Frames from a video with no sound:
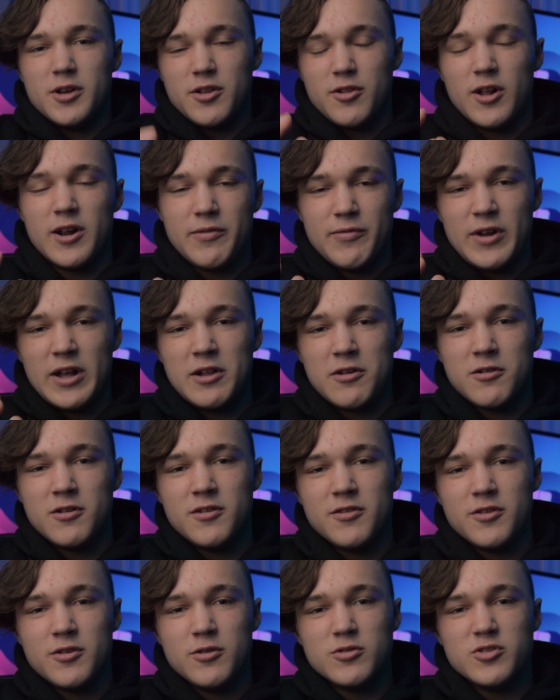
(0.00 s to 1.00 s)
a lot of
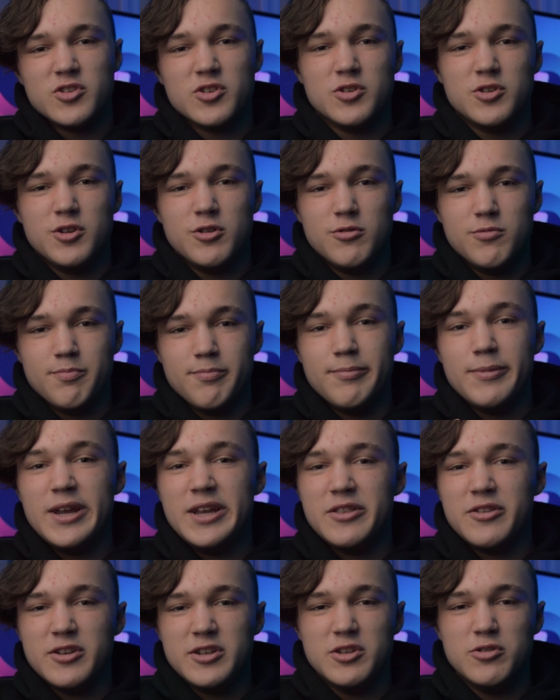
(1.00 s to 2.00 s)
Valorant though, so you're
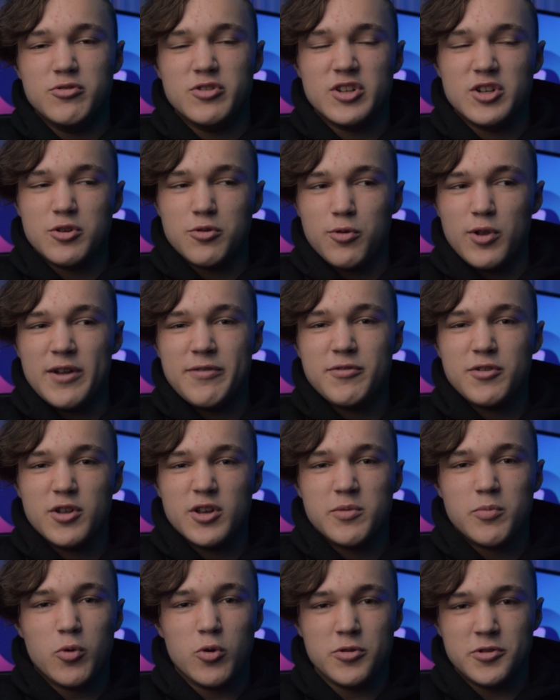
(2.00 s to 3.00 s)
mainly using your left
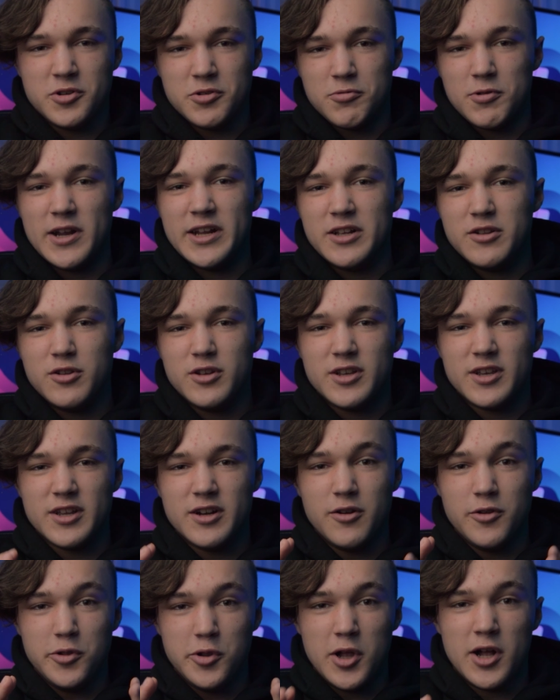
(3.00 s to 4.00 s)
click more than your right click in
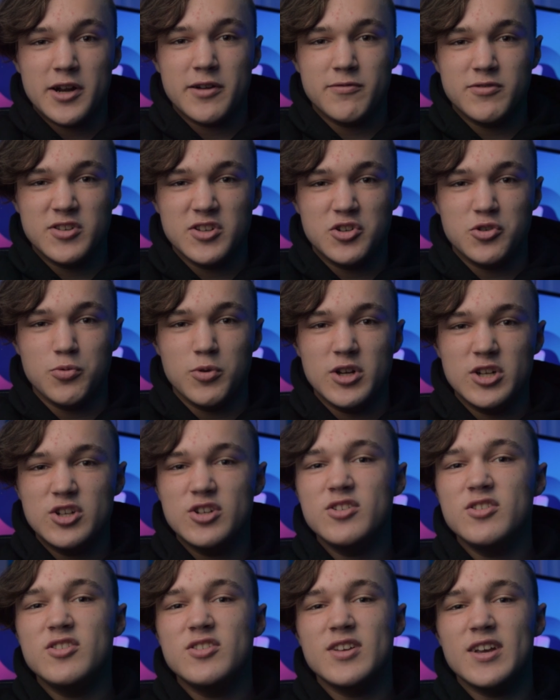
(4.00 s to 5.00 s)
a lot of
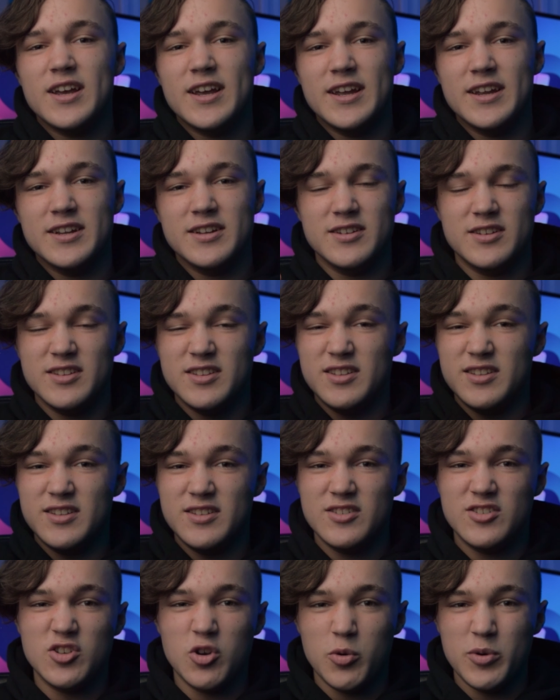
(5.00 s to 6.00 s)
situations, and
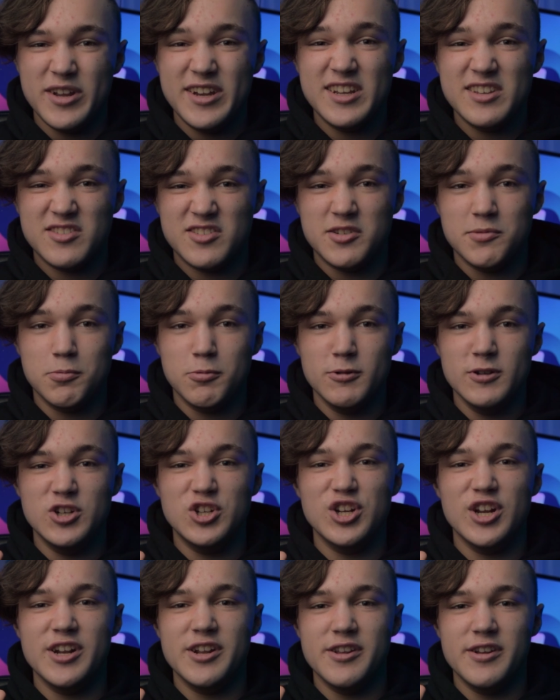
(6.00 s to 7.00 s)
so it has
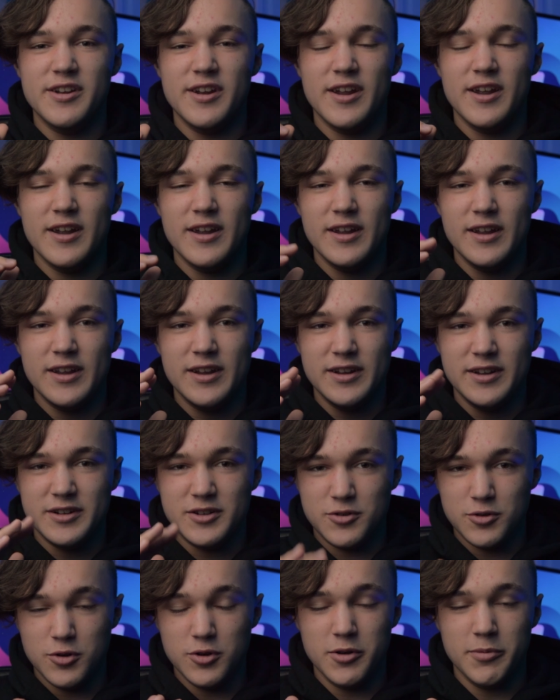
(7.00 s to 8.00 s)
depreciated a
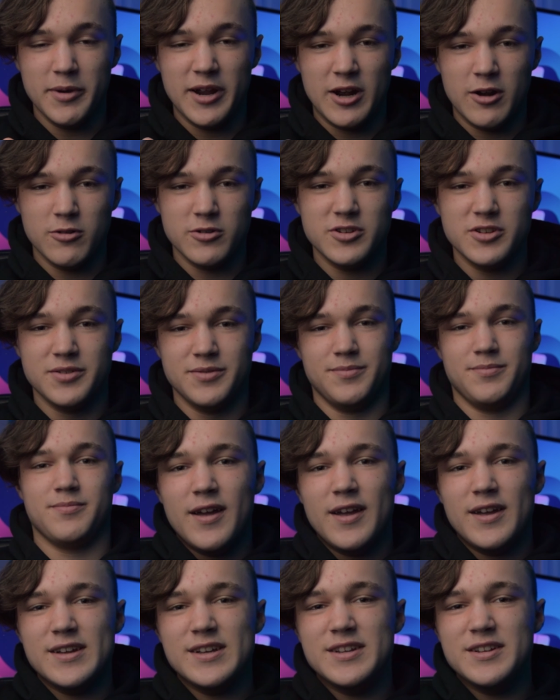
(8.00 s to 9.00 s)
good amount.
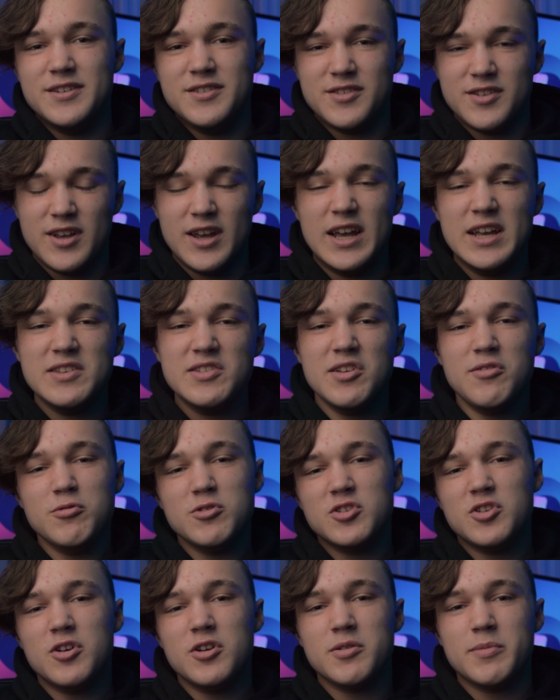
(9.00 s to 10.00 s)
And as I
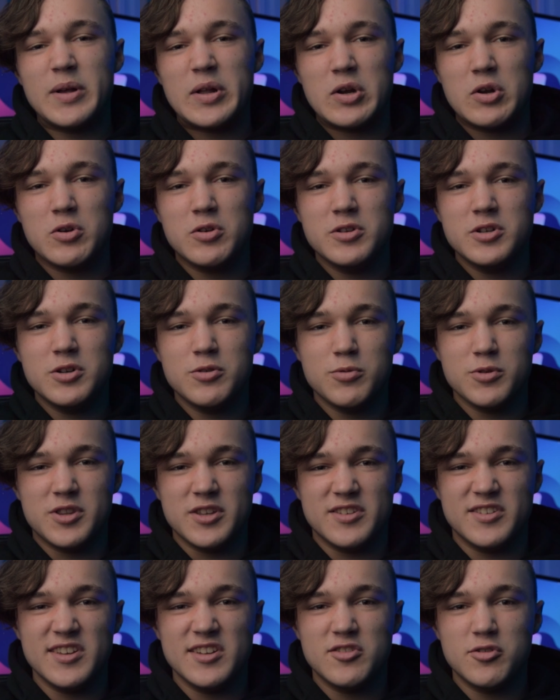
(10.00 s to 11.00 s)
was talking about earlier with
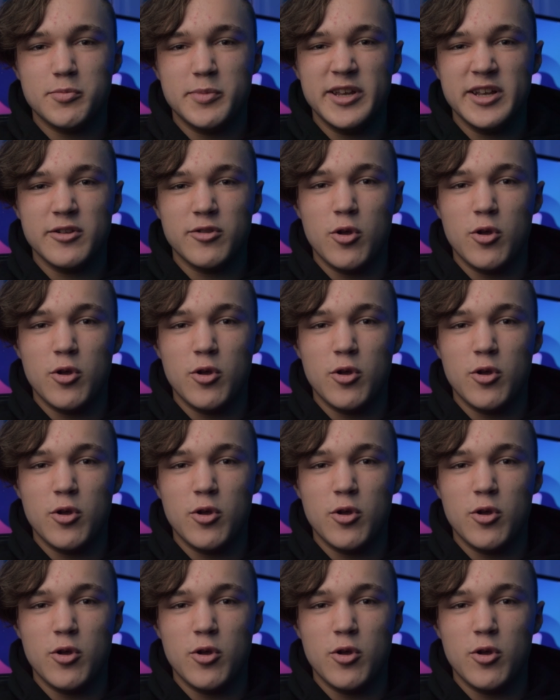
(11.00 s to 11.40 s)
the sensor being